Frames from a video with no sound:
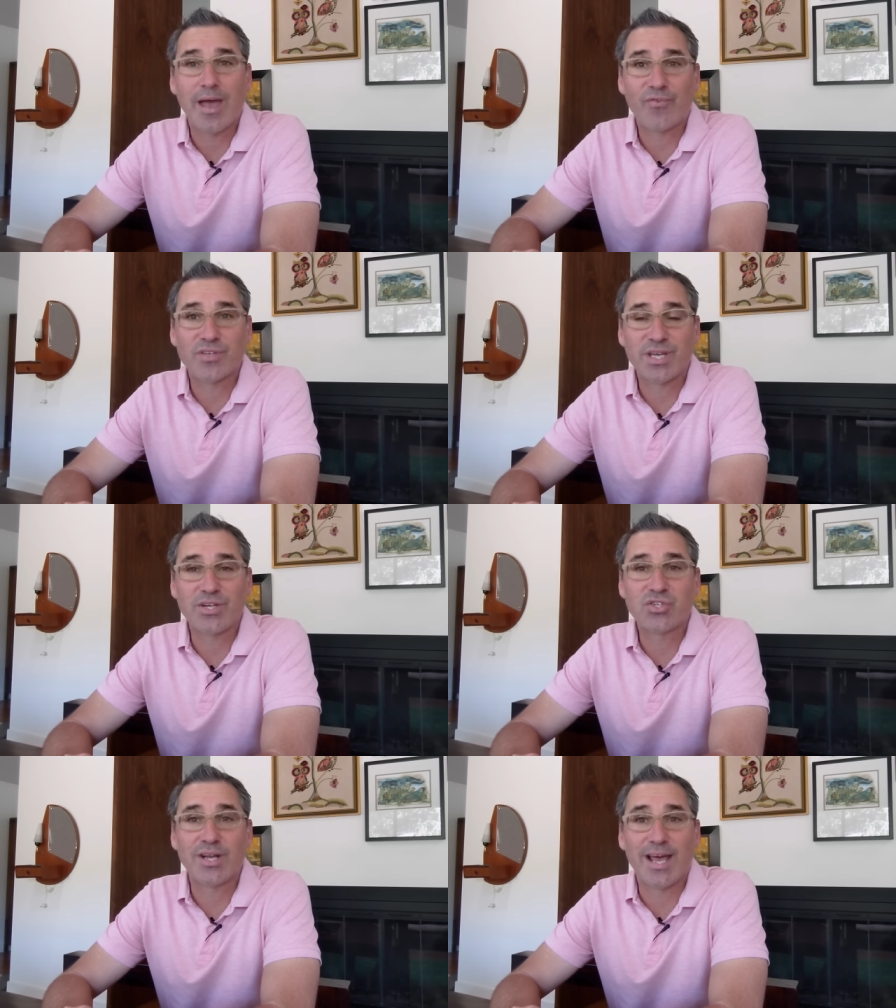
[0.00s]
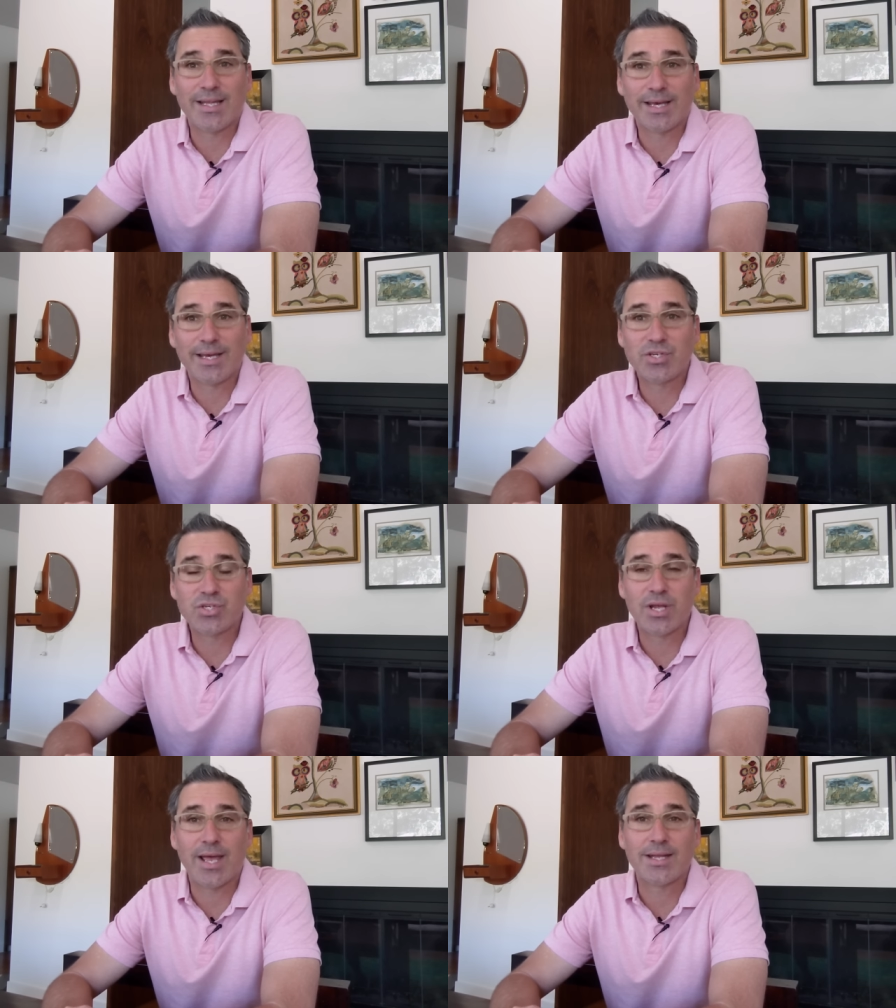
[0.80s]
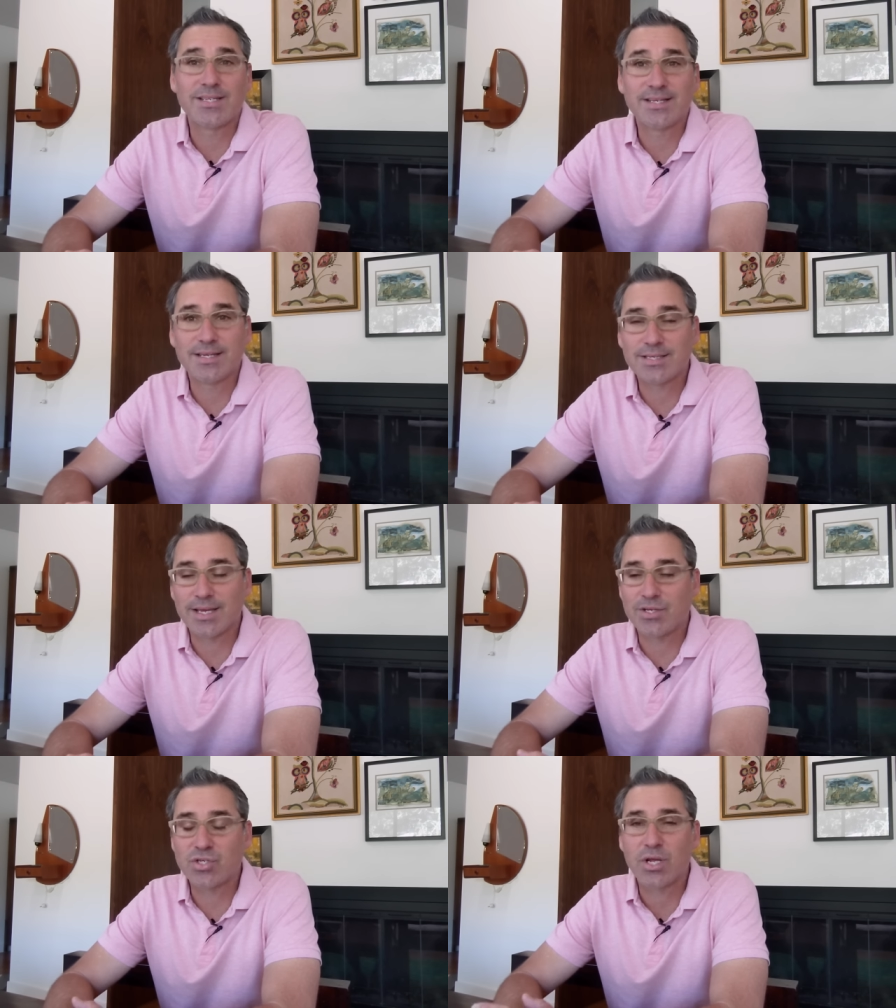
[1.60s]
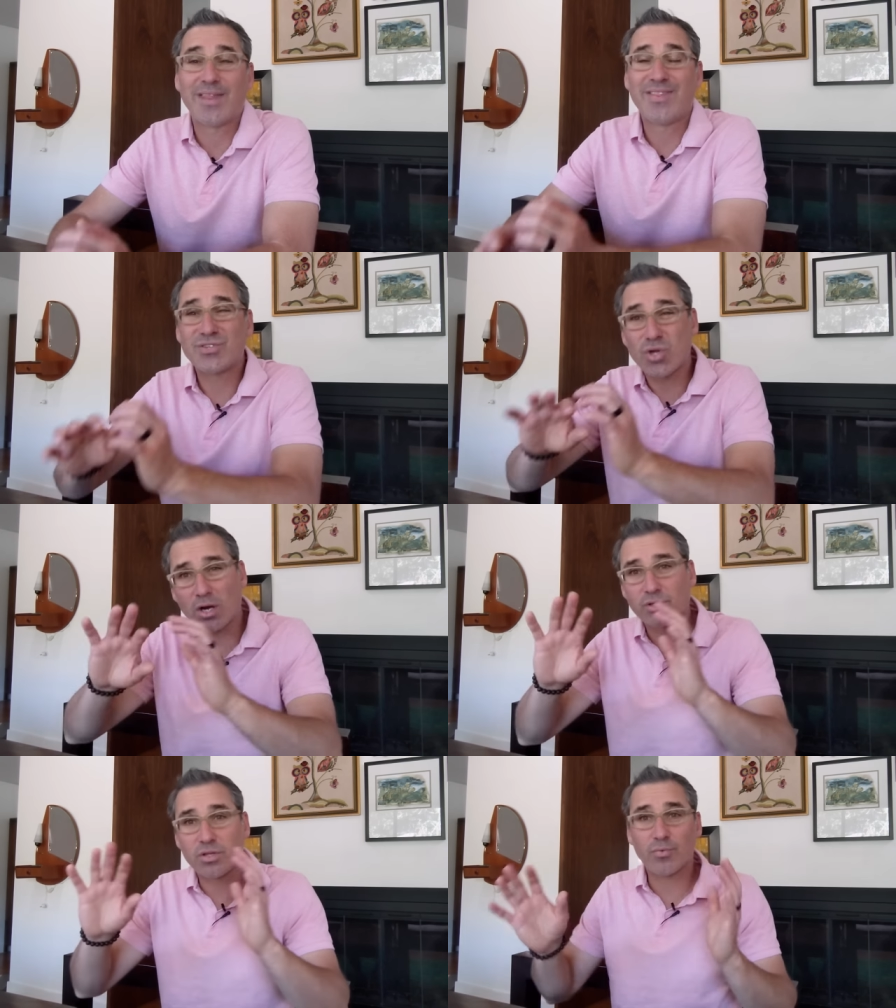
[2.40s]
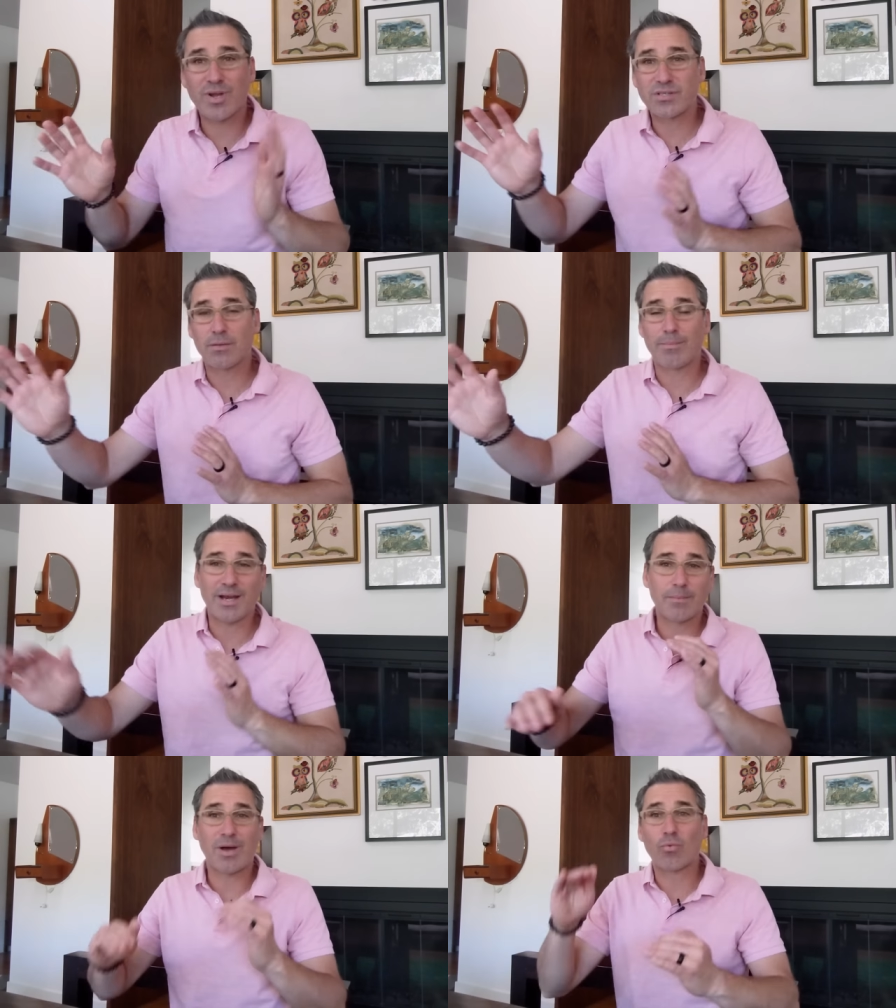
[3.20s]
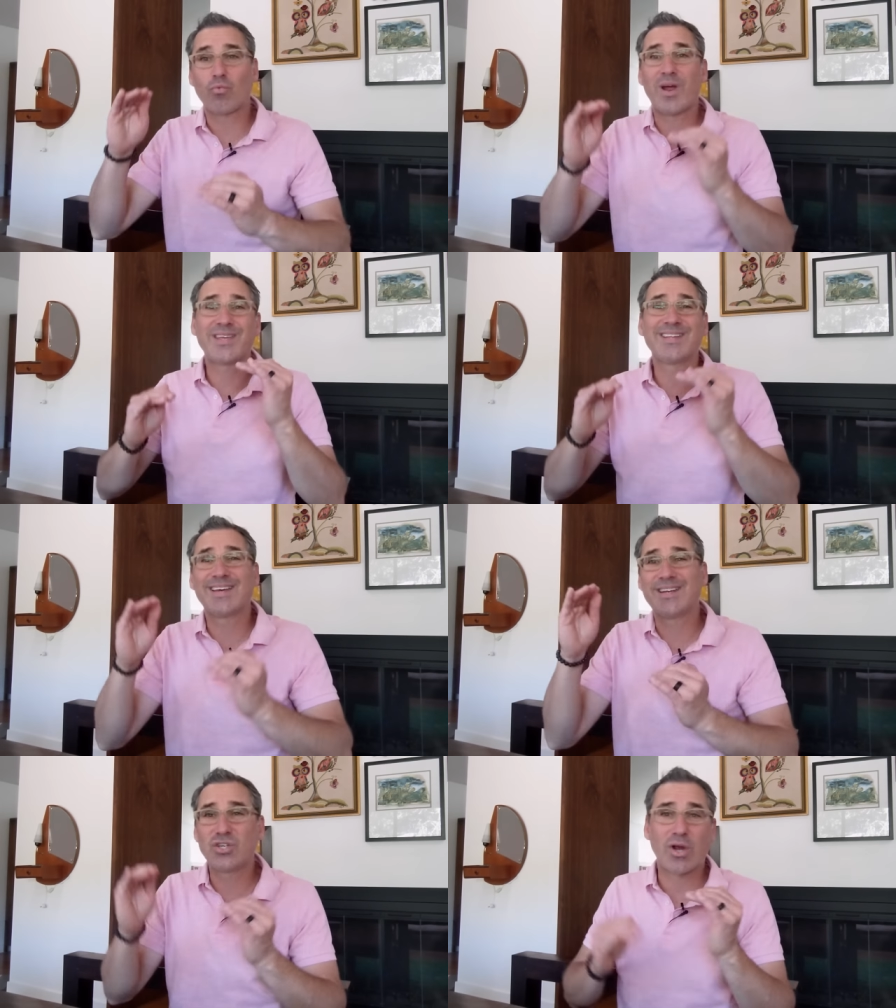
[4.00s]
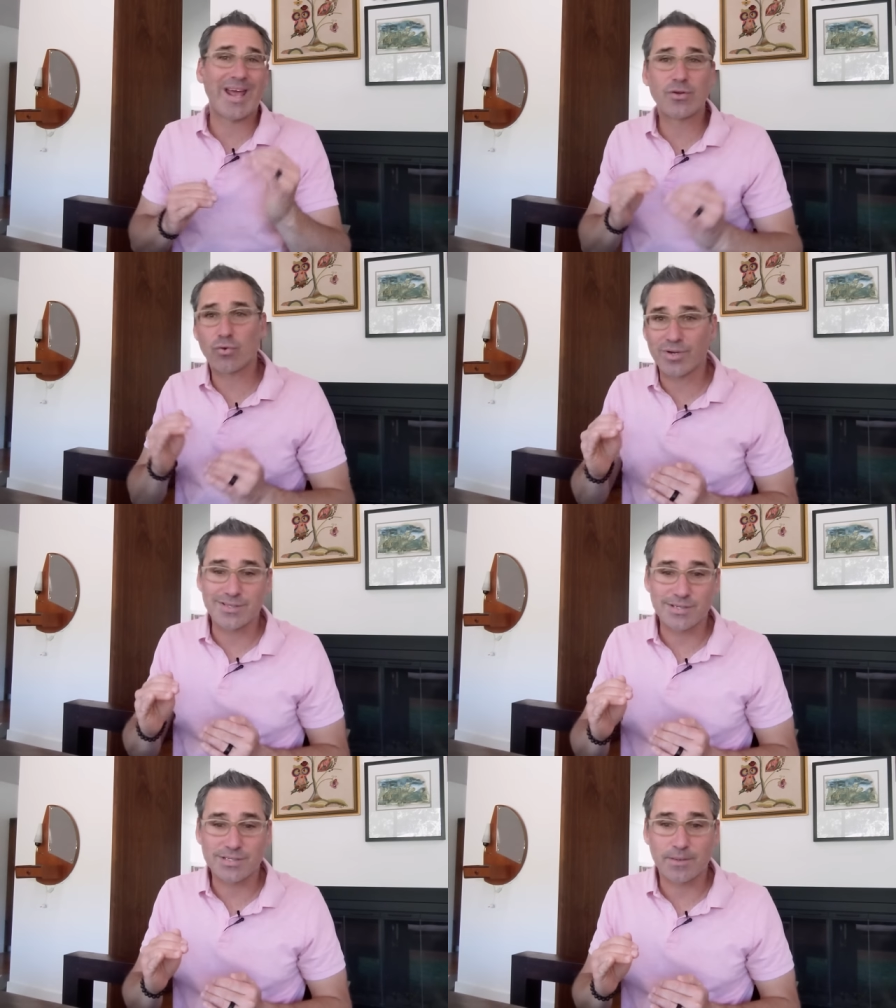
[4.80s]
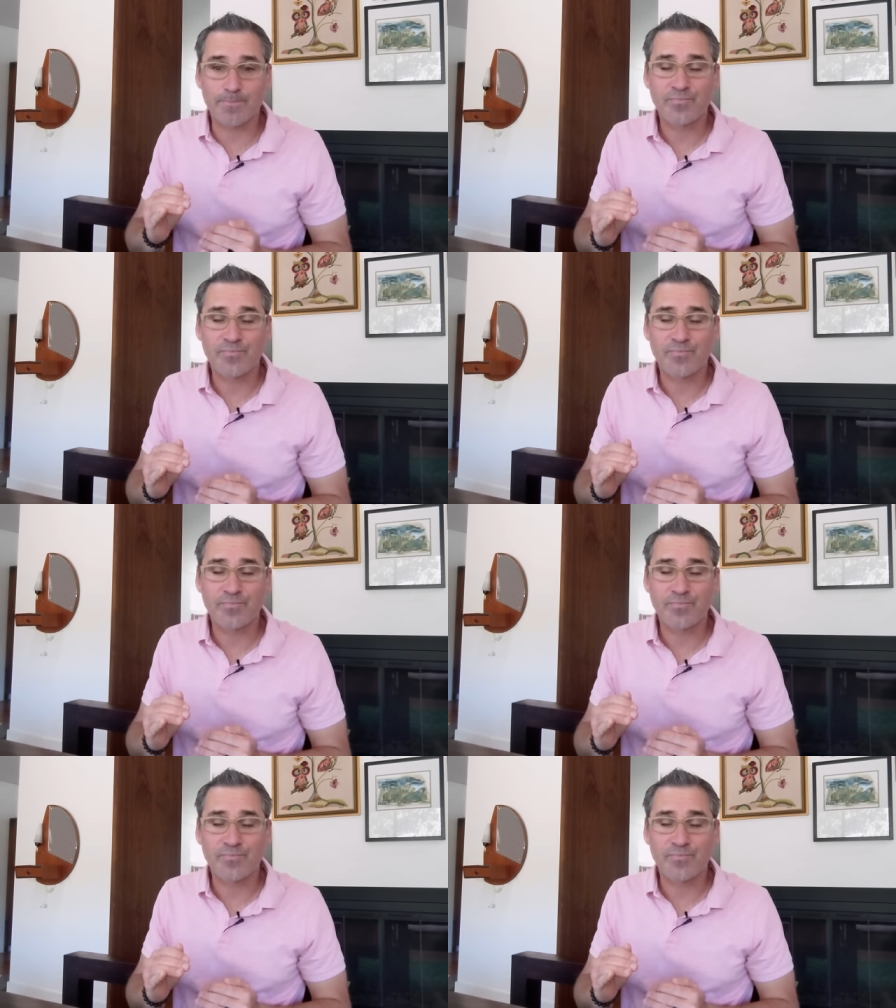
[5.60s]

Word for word: FSH and LH and TSH, and they talk to the rest of the body about regulating your endocrine system.